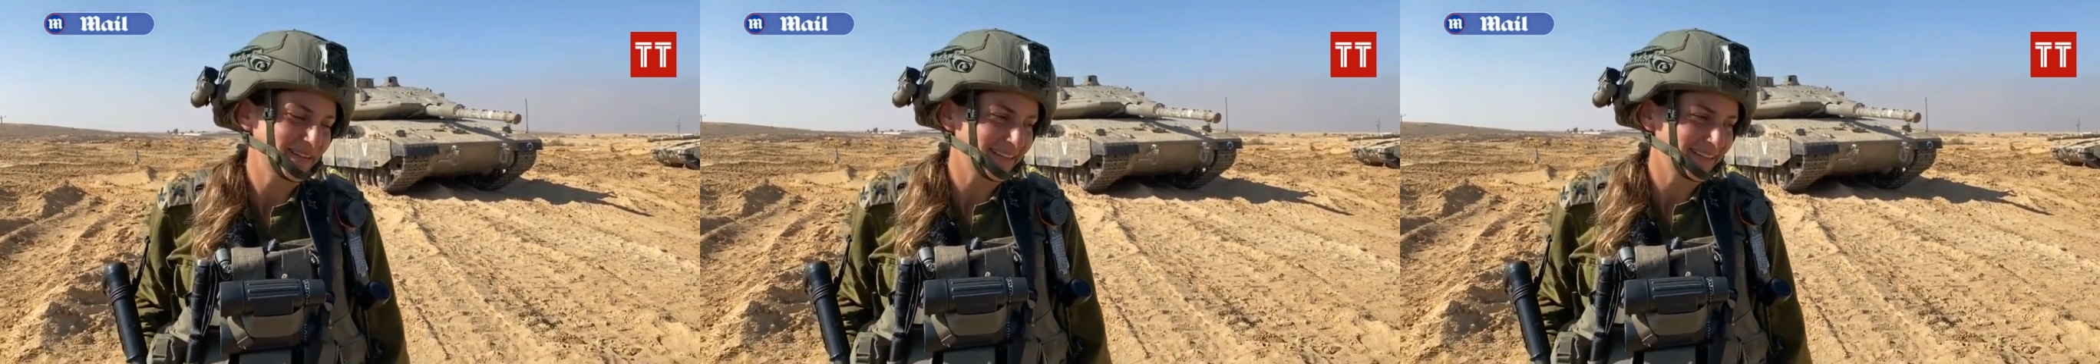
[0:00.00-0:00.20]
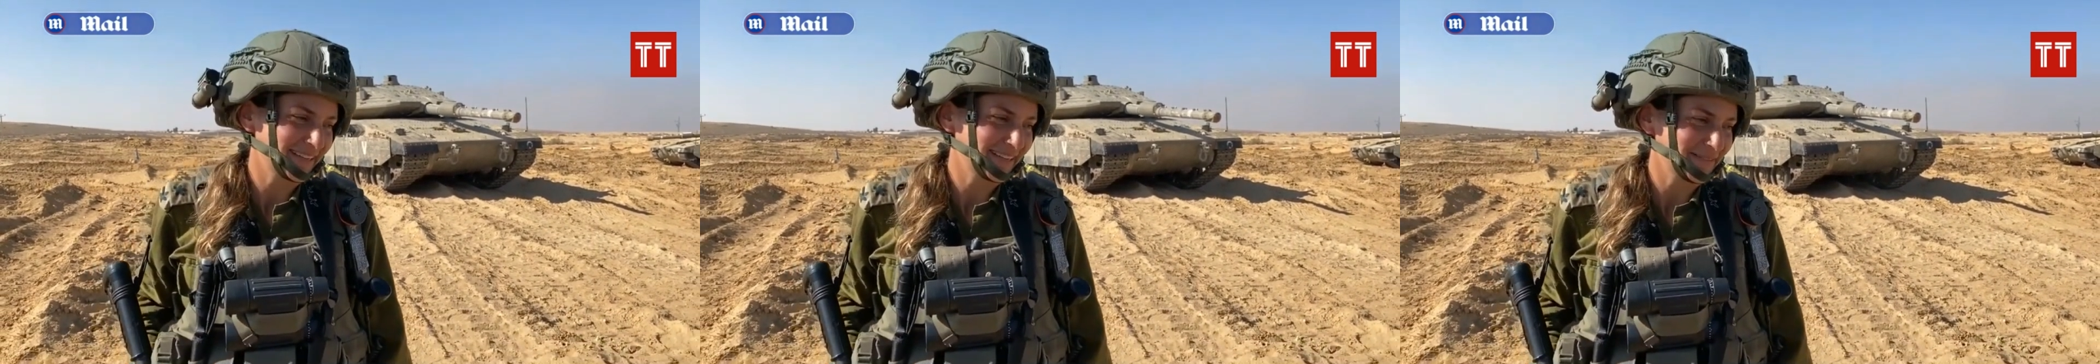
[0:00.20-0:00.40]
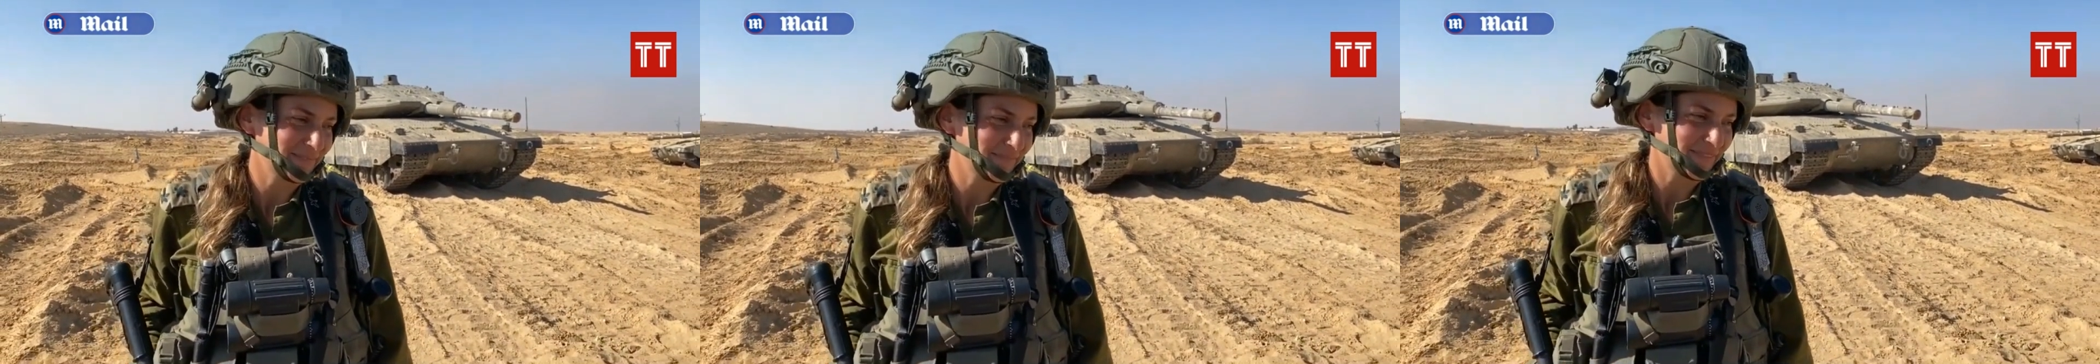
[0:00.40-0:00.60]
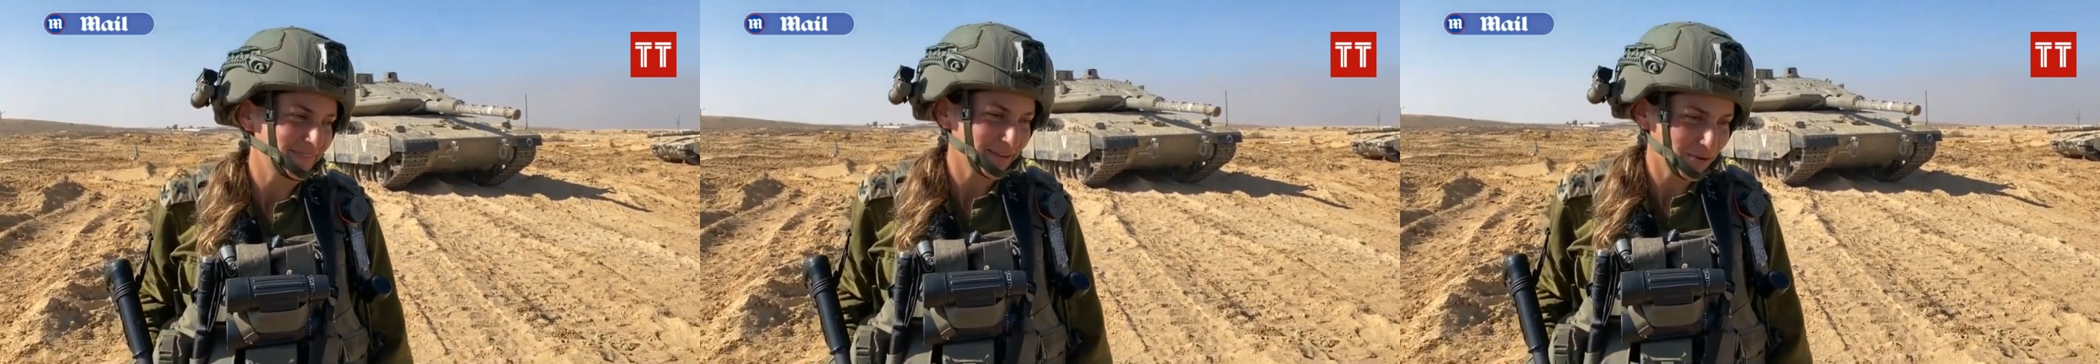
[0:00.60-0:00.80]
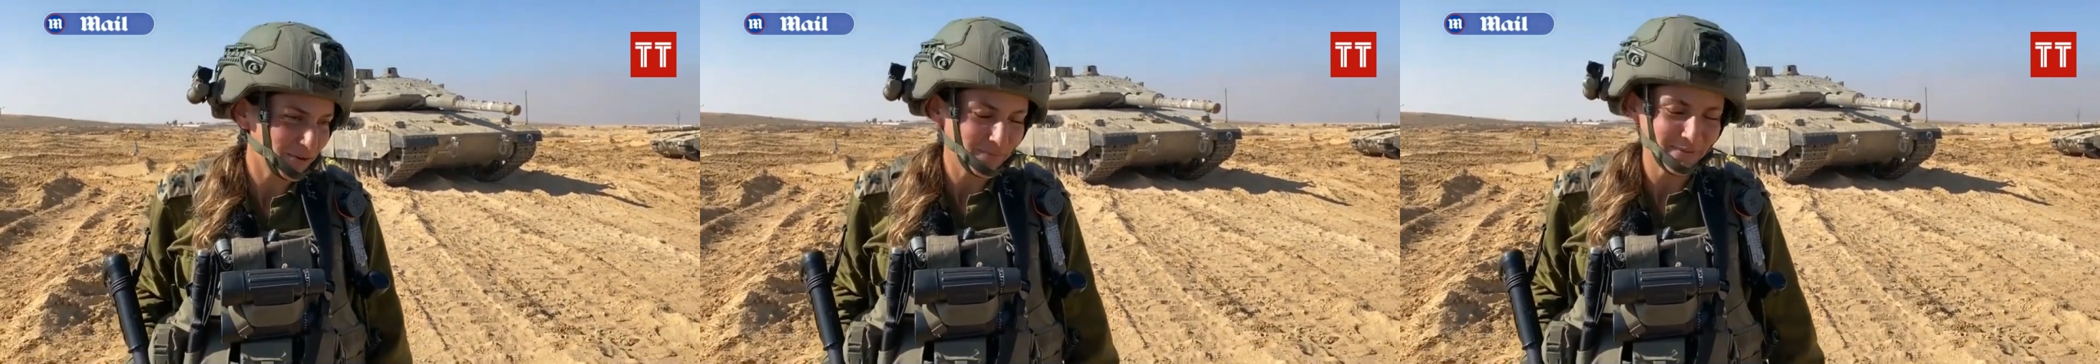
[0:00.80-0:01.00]

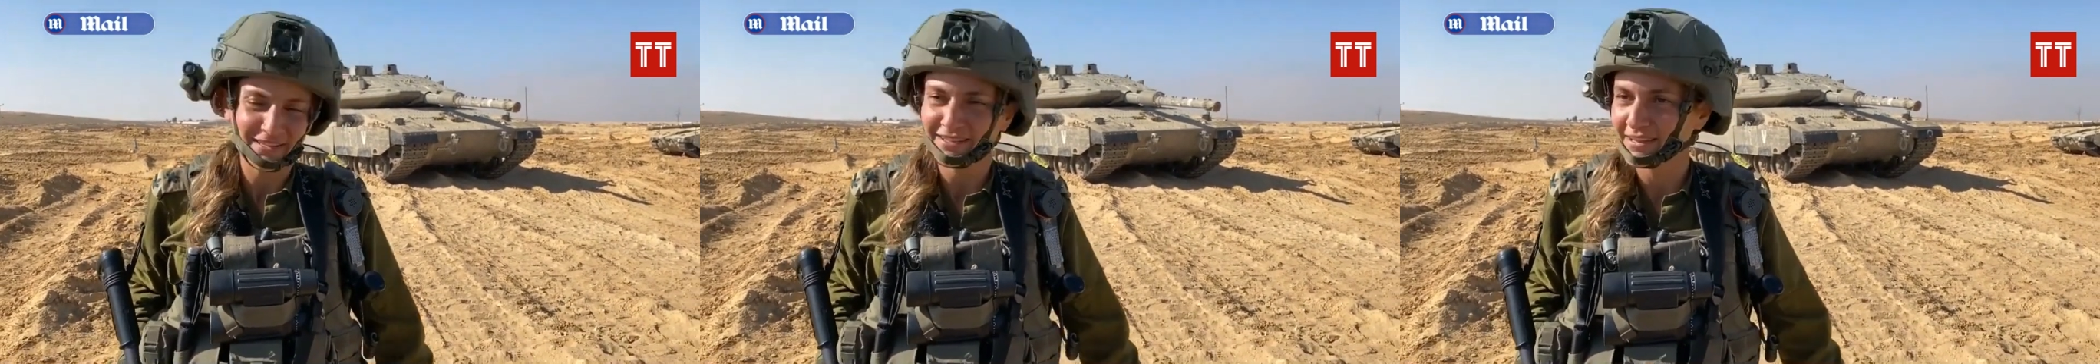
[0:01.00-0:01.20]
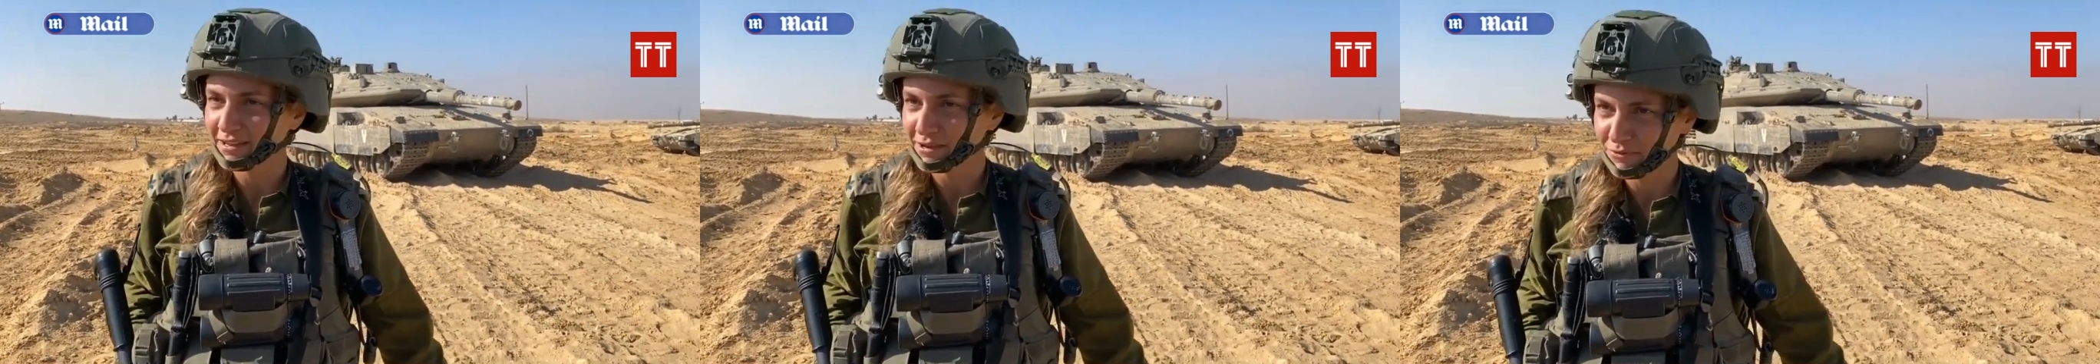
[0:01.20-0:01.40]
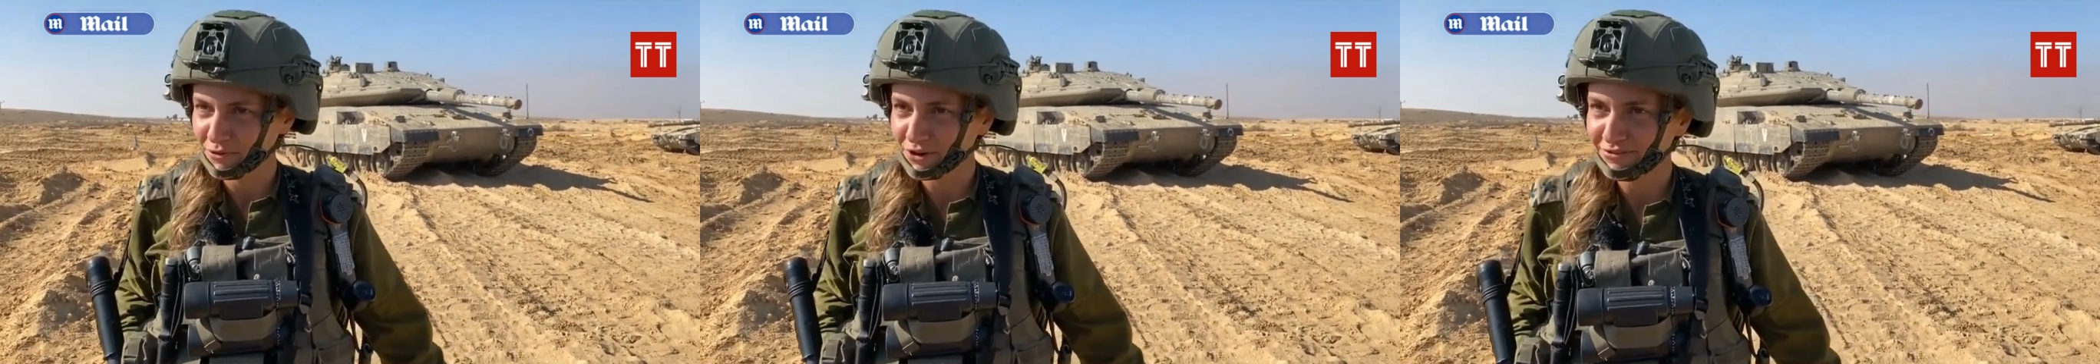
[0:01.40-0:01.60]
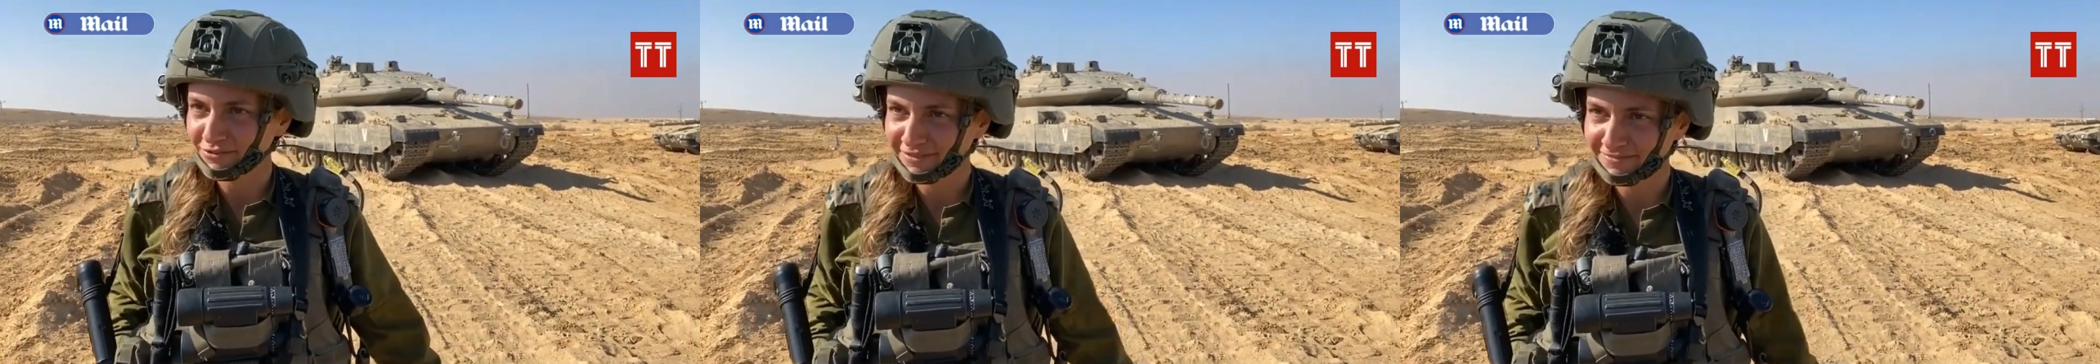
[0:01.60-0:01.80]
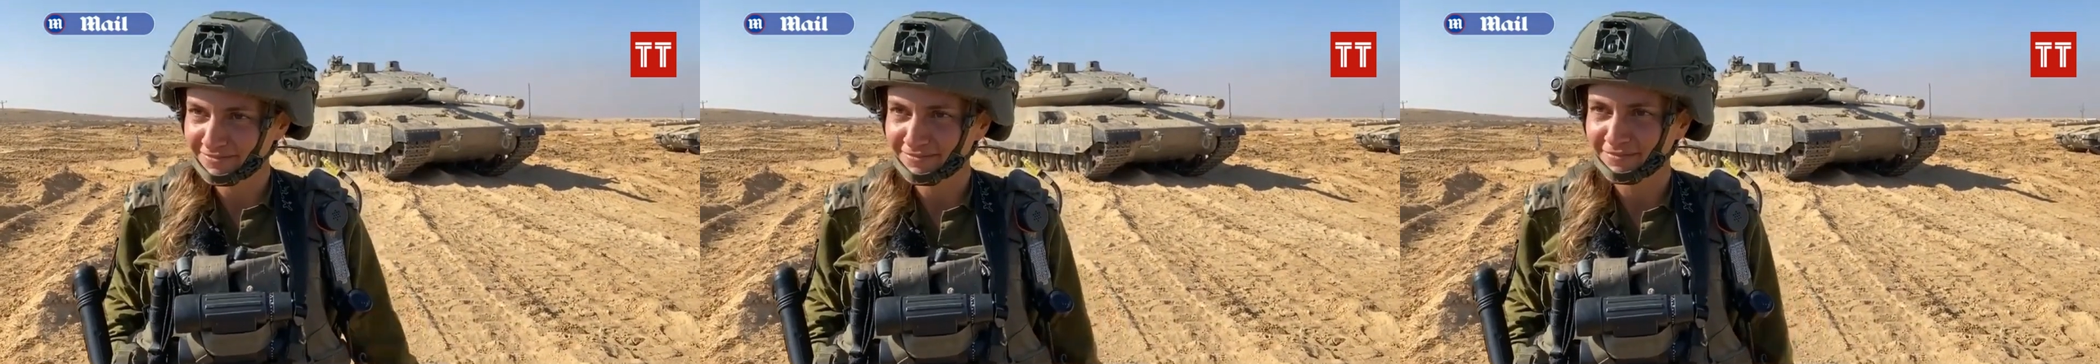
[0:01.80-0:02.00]
I hope that they are
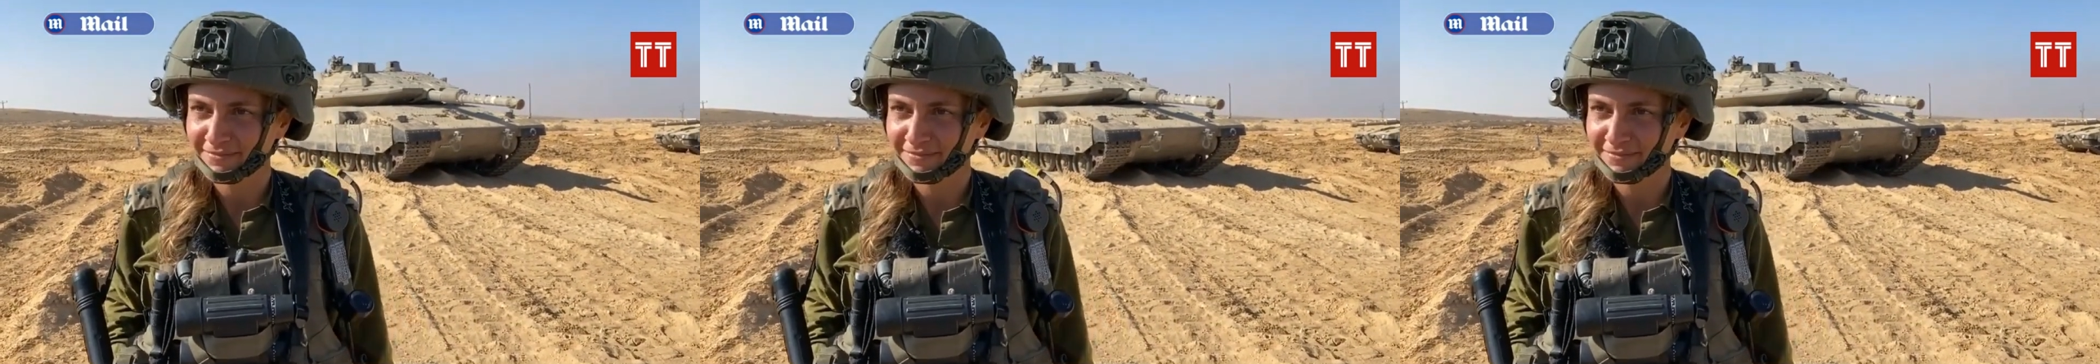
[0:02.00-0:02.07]
proud.